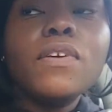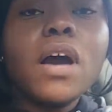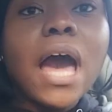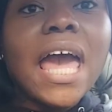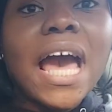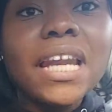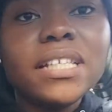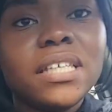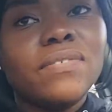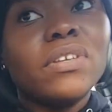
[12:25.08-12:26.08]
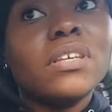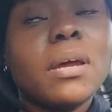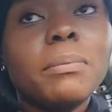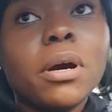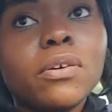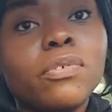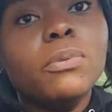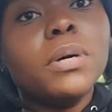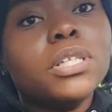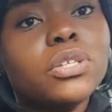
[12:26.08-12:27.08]
had a TV that I bought a few
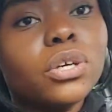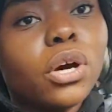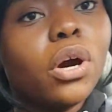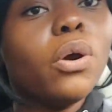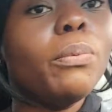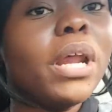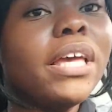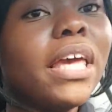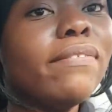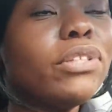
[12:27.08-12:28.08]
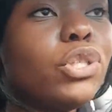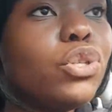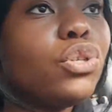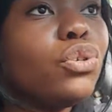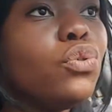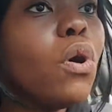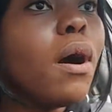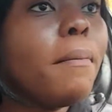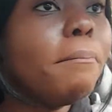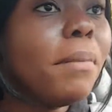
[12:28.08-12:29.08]
months ago, but I gave it to
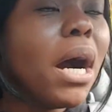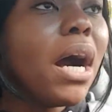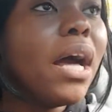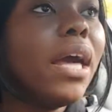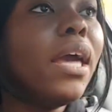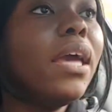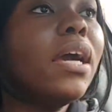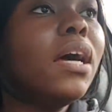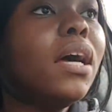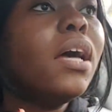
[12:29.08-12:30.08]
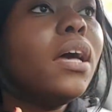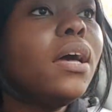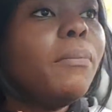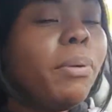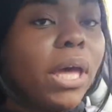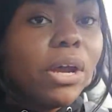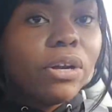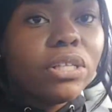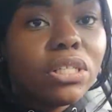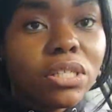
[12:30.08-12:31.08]
my
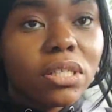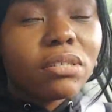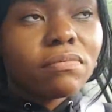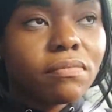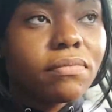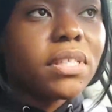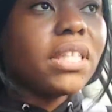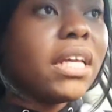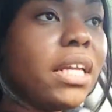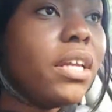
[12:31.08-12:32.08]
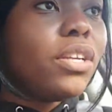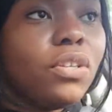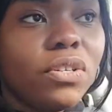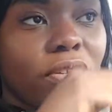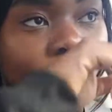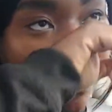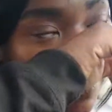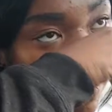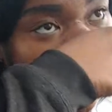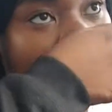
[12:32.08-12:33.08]
parents. They needed a new TV. I was
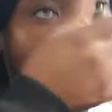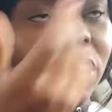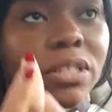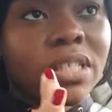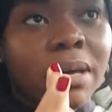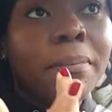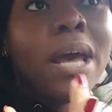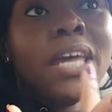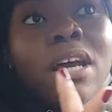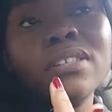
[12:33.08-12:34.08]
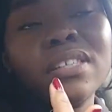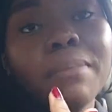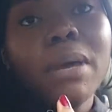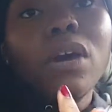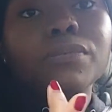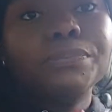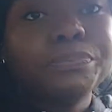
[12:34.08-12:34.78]
like, okay, how about you just get mine? I'll just get my own.